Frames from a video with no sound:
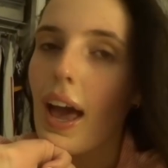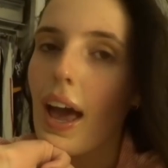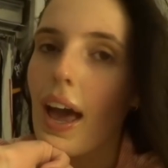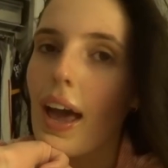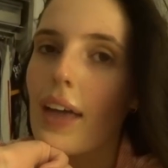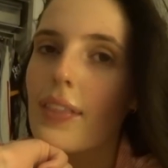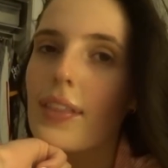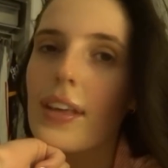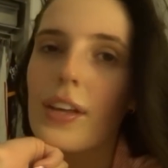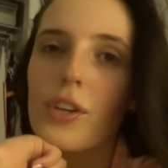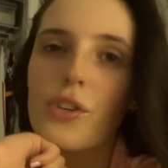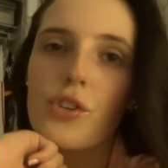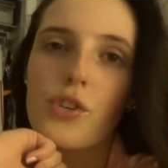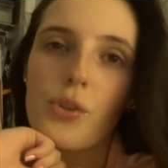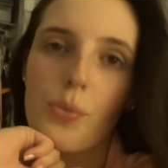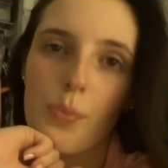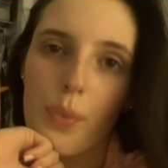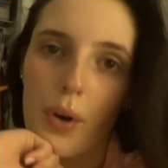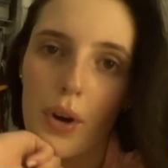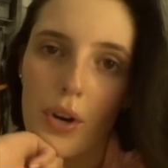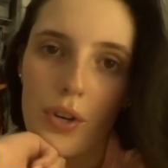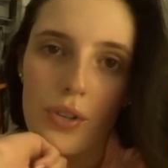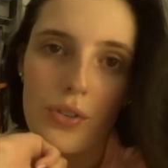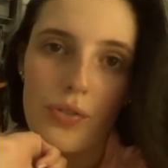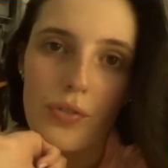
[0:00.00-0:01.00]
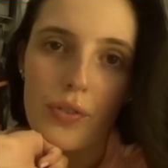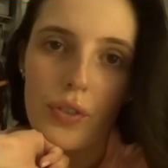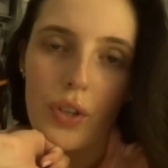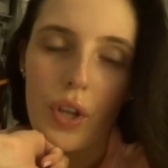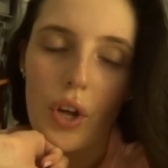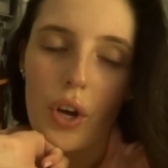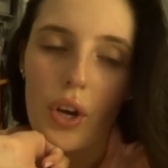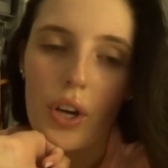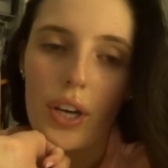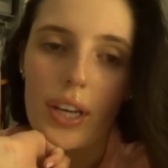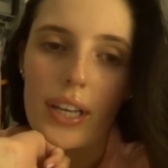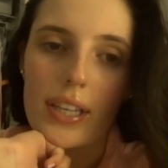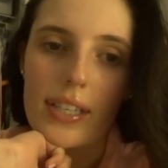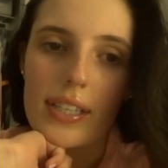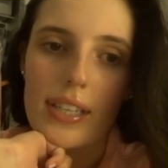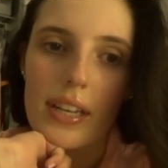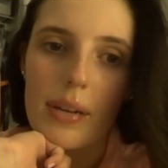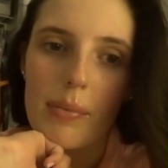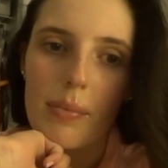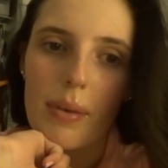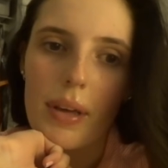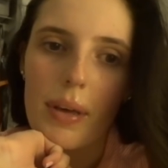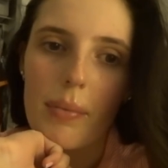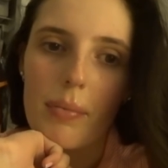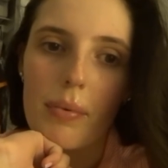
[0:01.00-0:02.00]
And then tomorrow's vlog is gonna
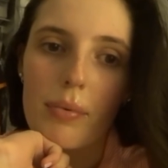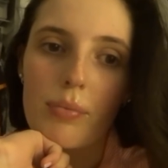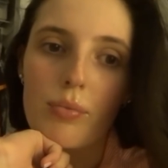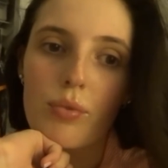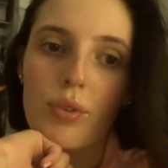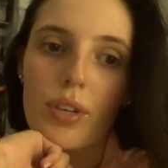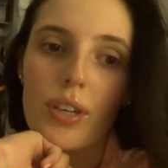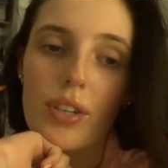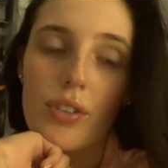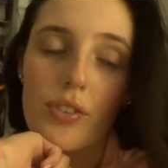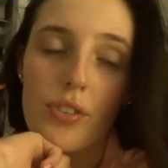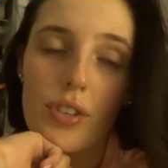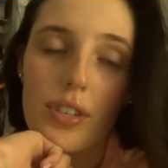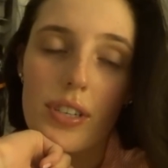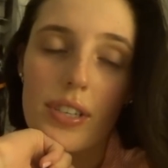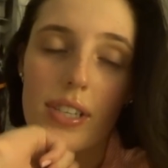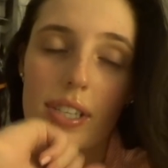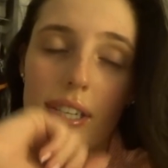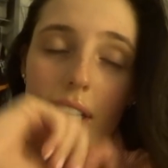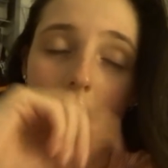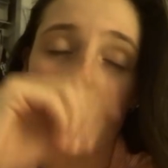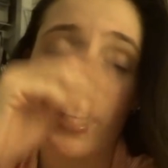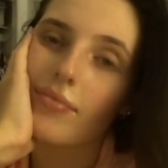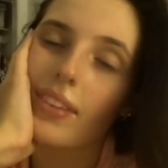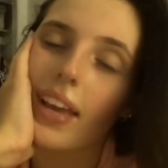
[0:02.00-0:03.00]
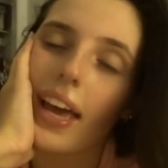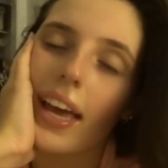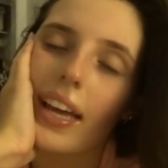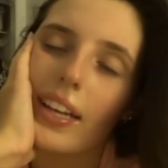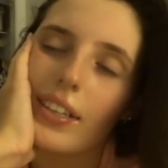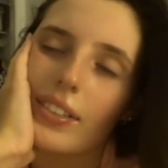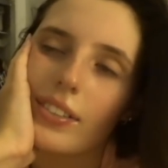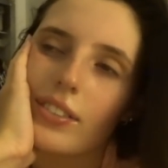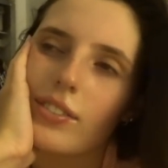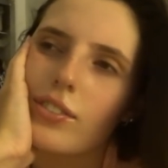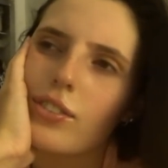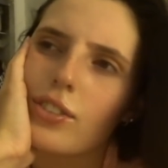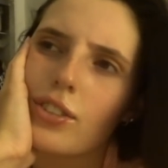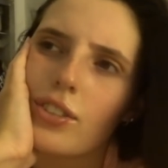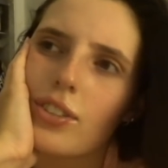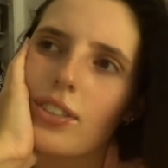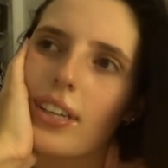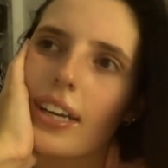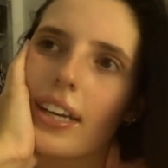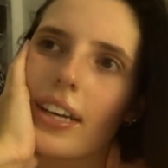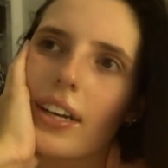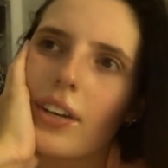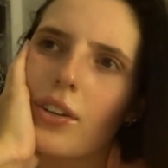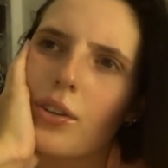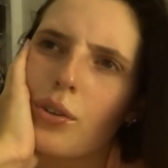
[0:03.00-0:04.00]
be a bit more interesting and just
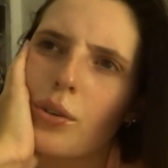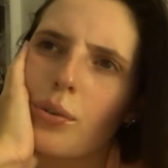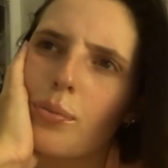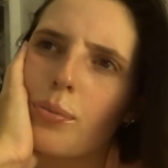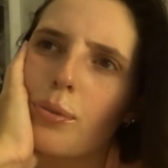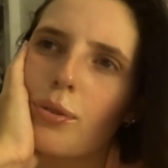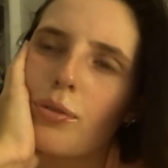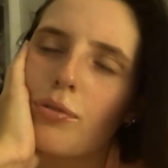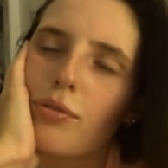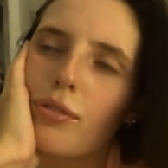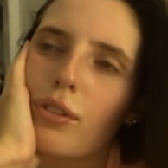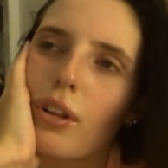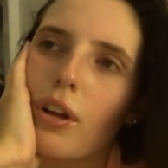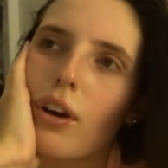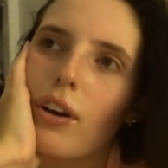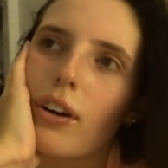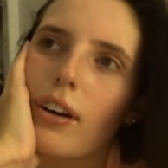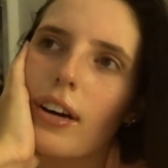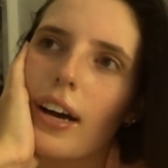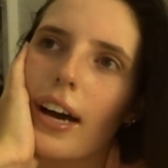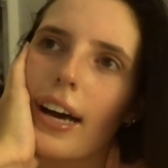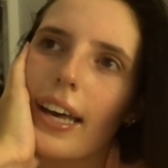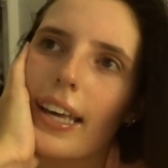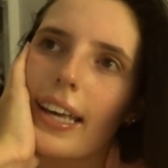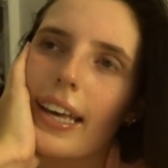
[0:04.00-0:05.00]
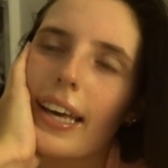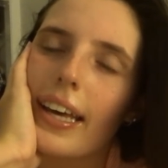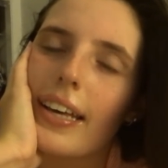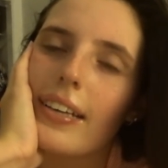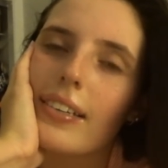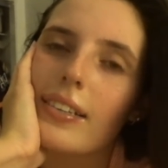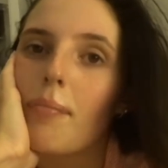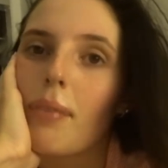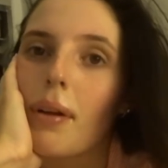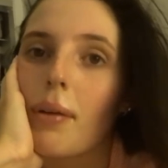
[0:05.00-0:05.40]
like a normal vlog, I guess.